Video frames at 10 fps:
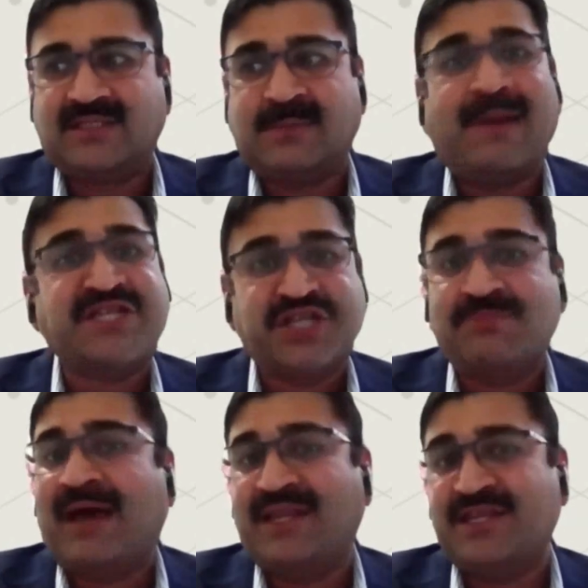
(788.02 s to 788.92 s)
supply
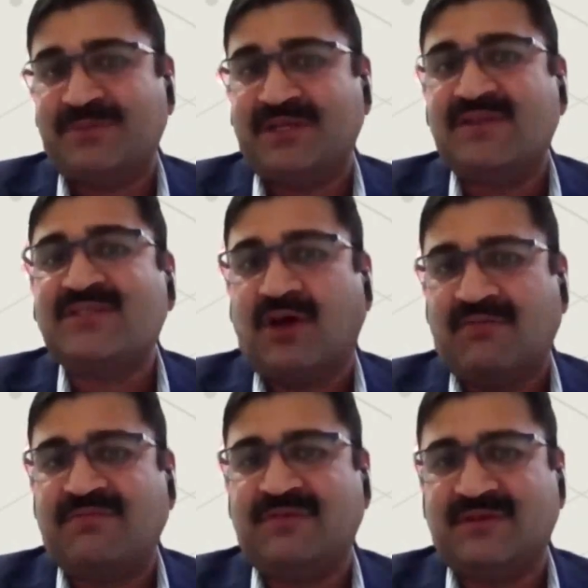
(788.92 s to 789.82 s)
chain management
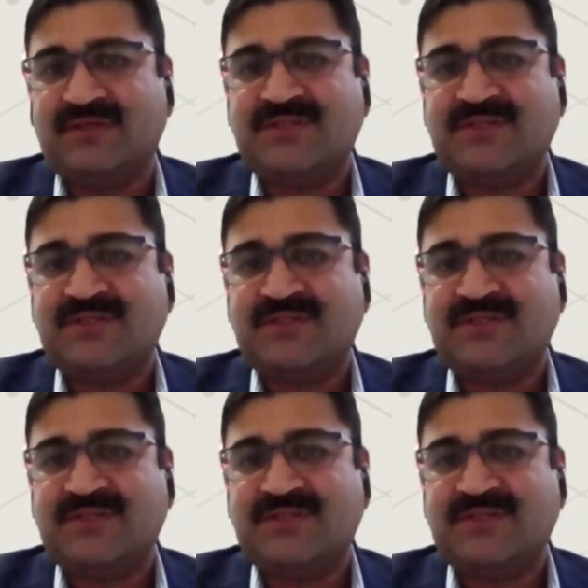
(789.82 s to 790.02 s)
software.